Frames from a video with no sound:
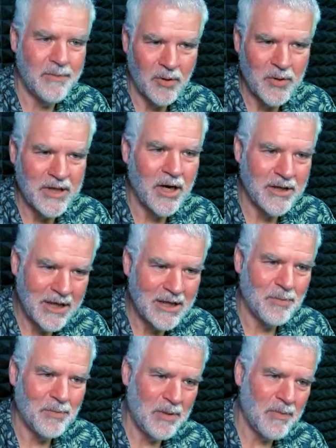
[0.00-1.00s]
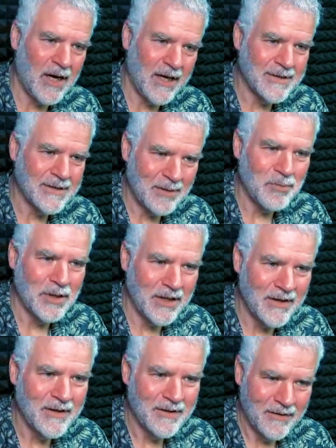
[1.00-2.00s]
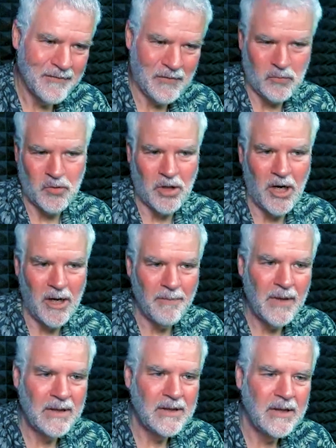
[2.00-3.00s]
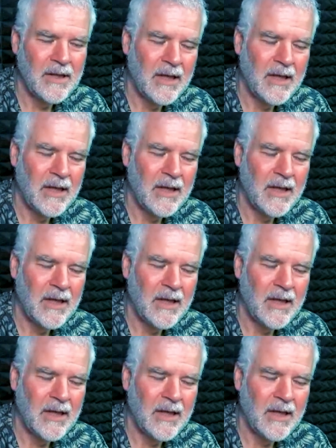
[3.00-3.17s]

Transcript: but we don't need to be paying somebody full time. Yeah.